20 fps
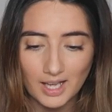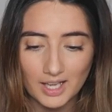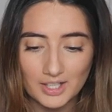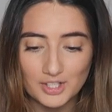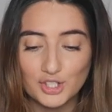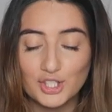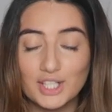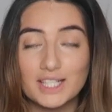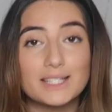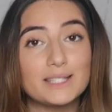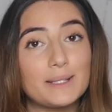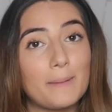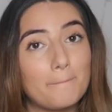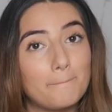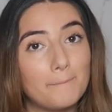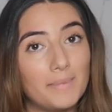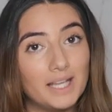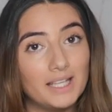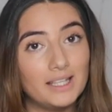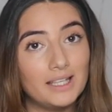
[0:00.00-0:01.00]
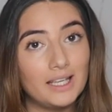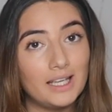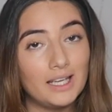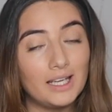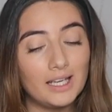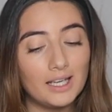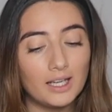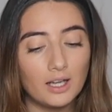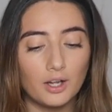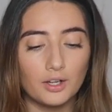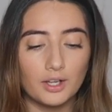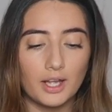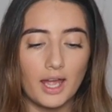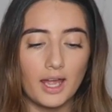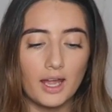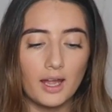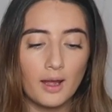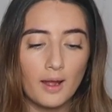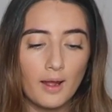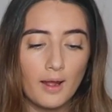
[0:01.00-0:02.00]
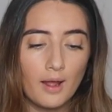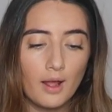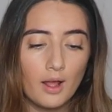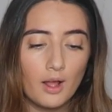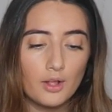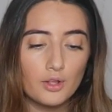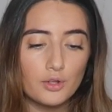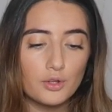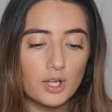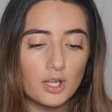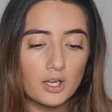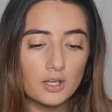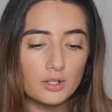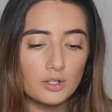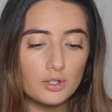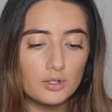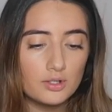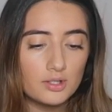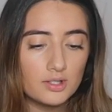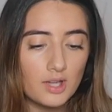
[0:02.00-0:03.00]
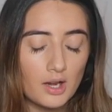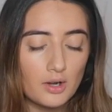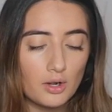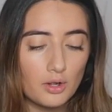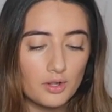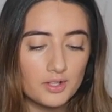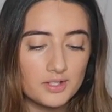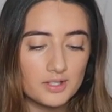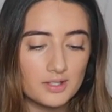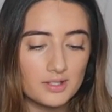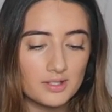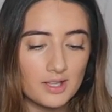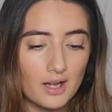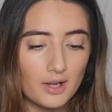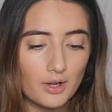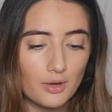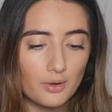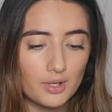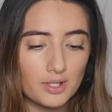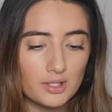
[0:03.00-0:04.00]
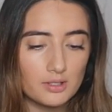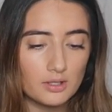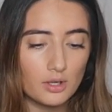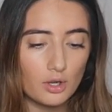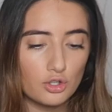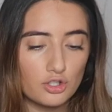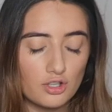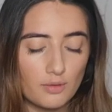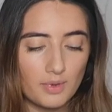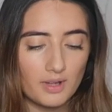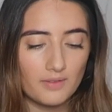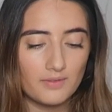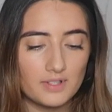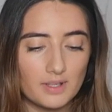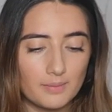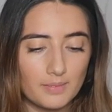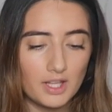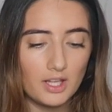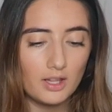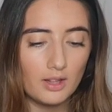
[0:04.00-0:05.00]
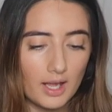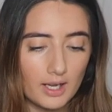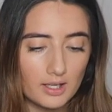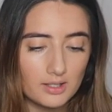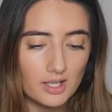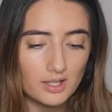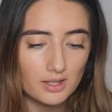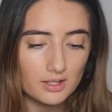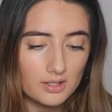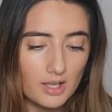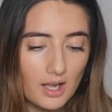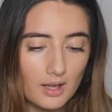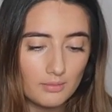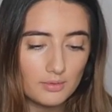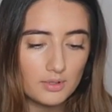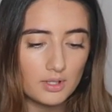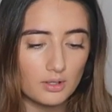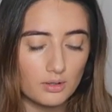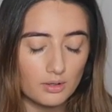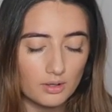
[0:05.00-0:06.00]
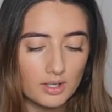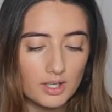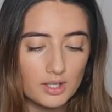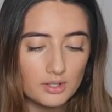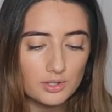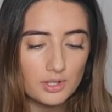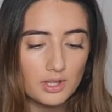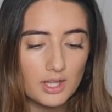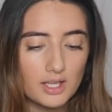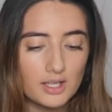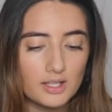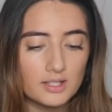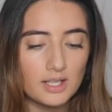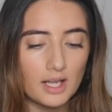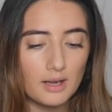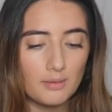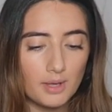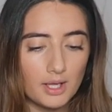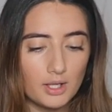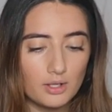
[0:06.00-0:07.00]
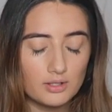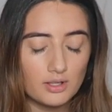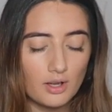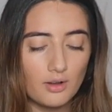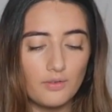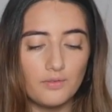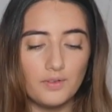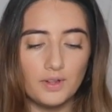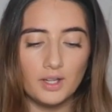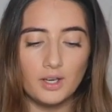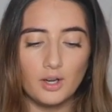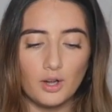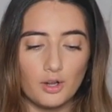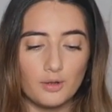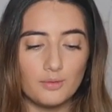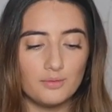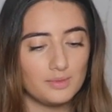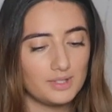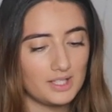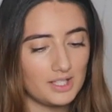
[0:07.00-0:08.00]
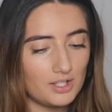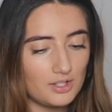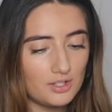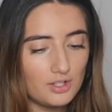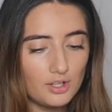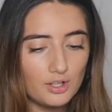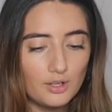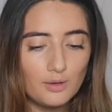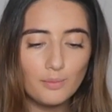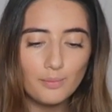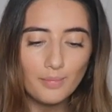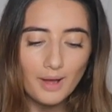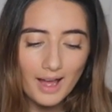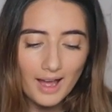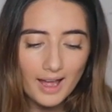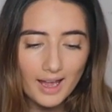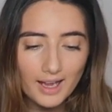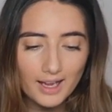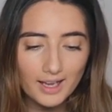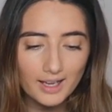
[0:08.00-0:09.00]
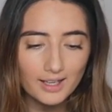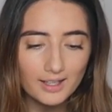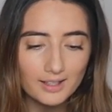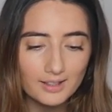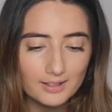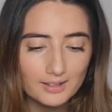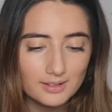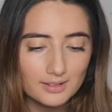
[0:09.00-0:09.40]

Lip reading: I just got some money. Okay, you can use Stardolls and Star Coins to go shopping for something you like. Take the time to organize your things and make yourself feel at home. See you soon. Bye.